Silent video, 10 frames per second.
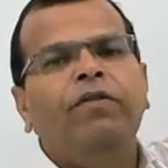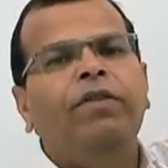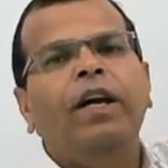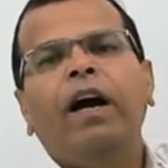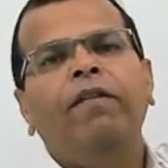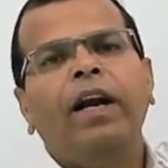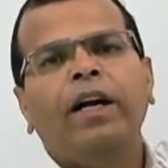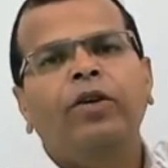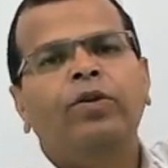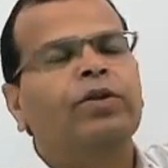we have
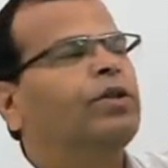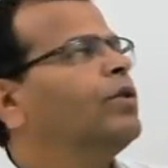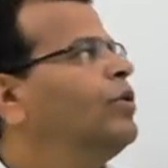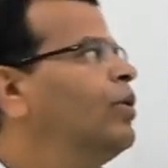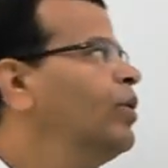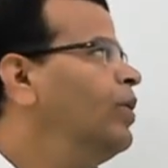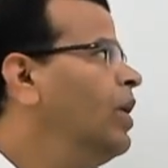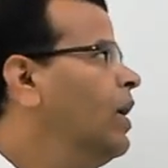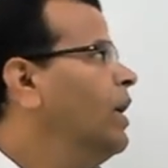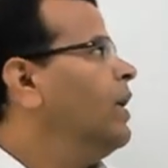electrons so
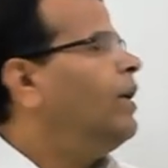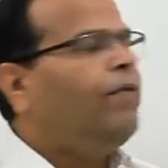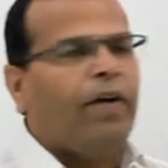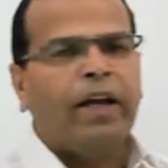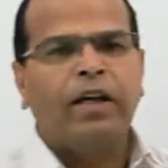if i